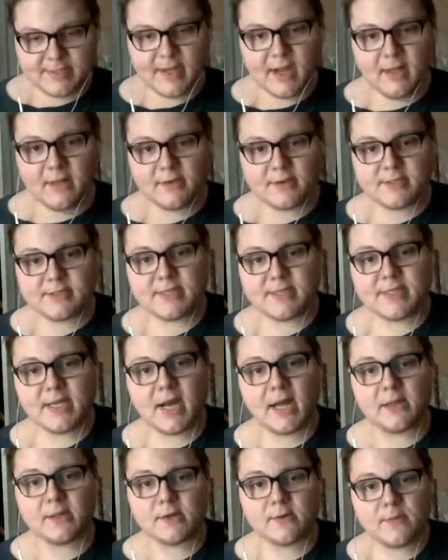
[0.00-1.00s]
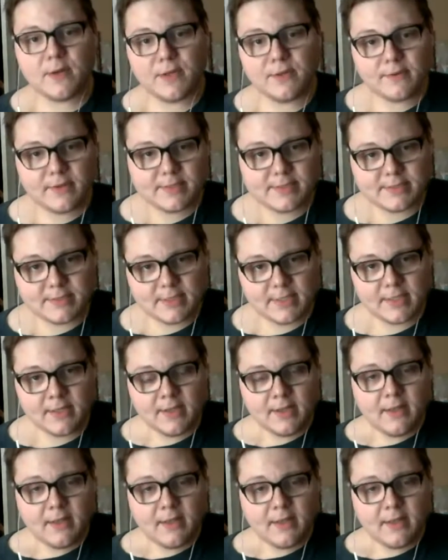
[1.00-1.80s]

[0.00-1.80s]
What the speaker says: dollar is a dollar, whether it's a